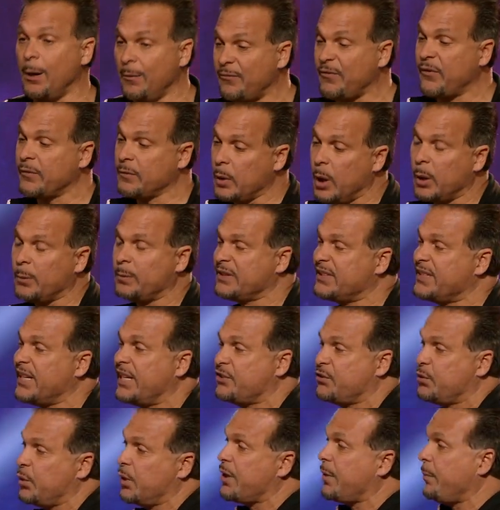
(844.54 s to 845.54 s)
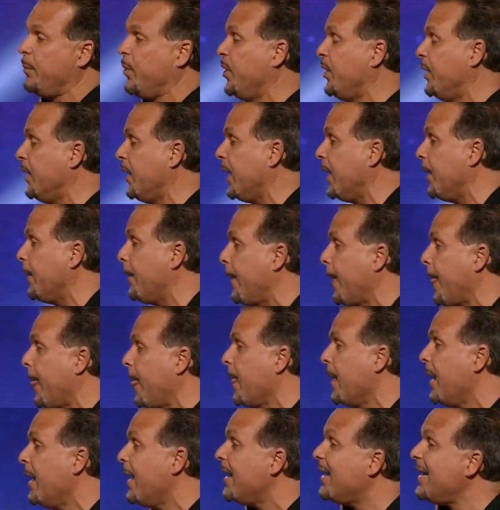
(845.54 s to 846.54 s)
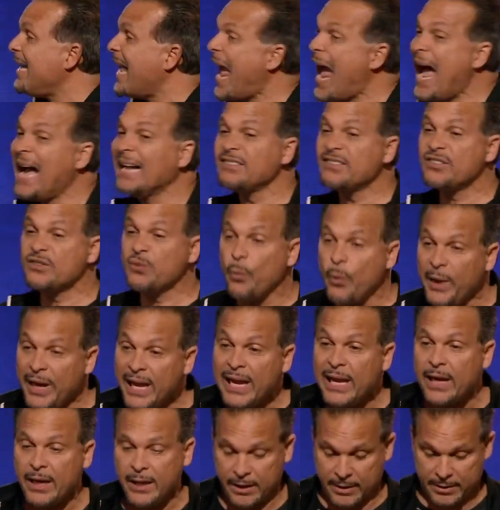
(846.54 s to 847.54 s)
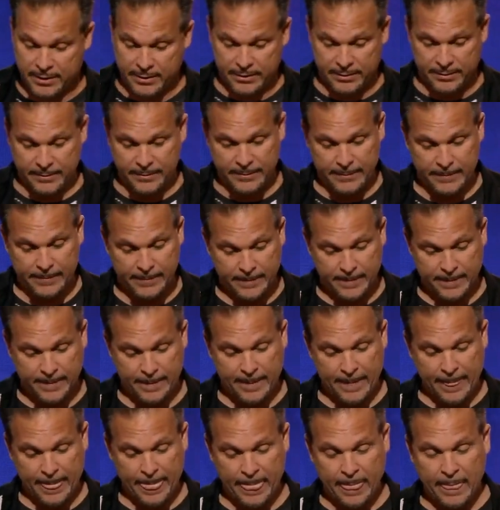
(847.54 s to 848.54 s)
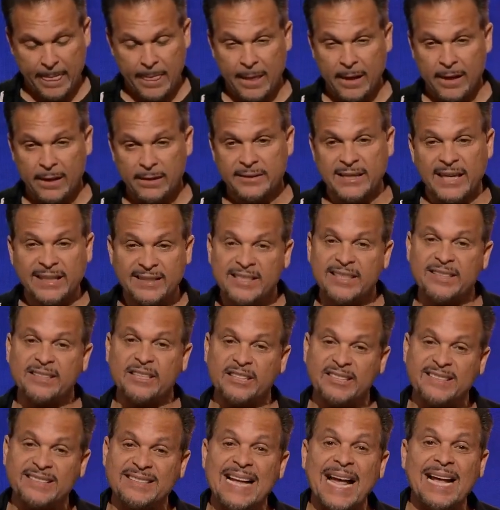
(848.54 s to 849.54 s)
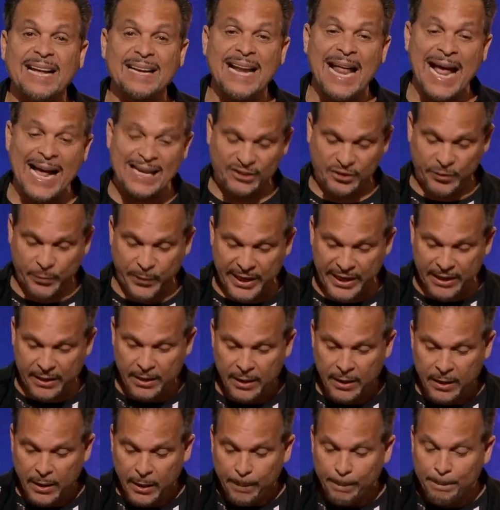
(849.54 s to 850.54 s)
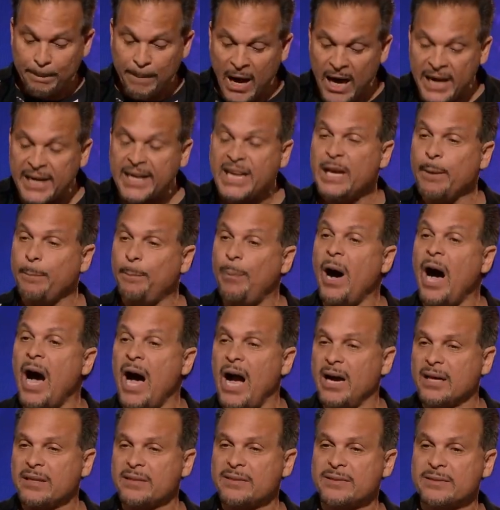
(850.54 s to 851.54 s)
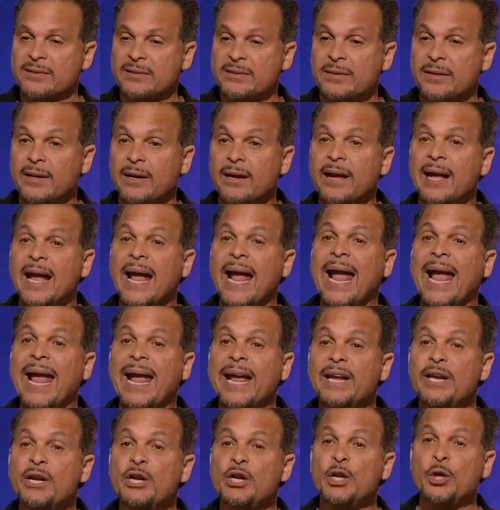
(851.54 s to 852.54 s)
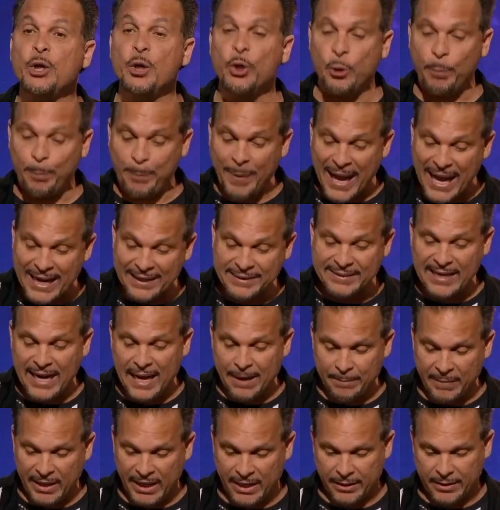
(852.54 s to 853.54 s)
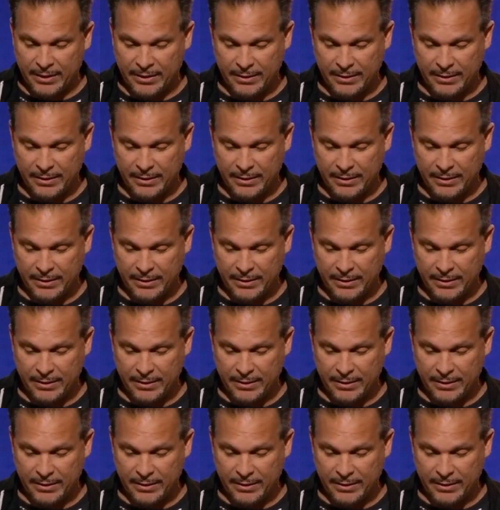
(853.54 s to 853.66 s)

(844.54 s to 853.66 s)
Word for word: from the homosexual community. Last week, this is the stat last week, monkeypox, a new pandemic.